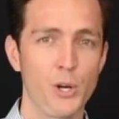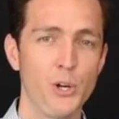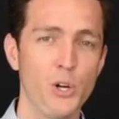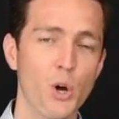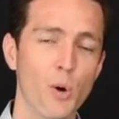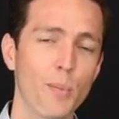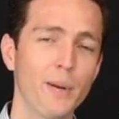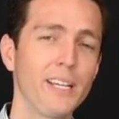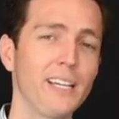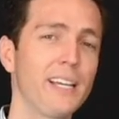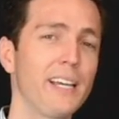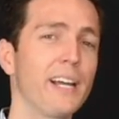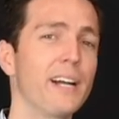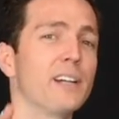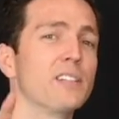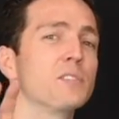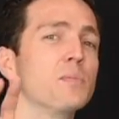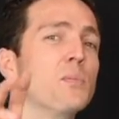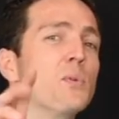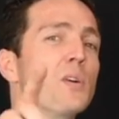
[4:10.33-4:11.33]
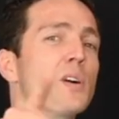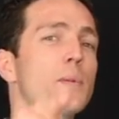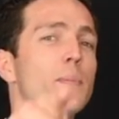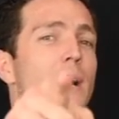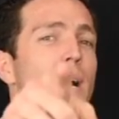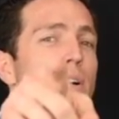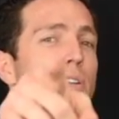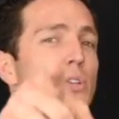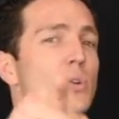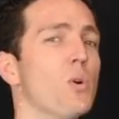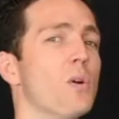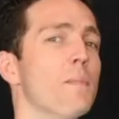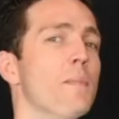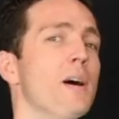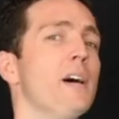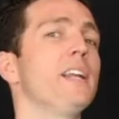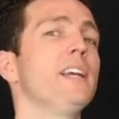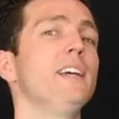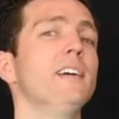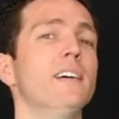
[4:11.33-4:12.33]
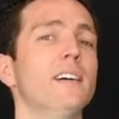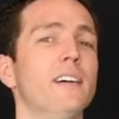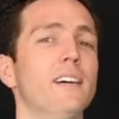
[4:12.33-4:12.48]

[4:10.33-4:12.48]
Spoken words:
Nobody cares more about your money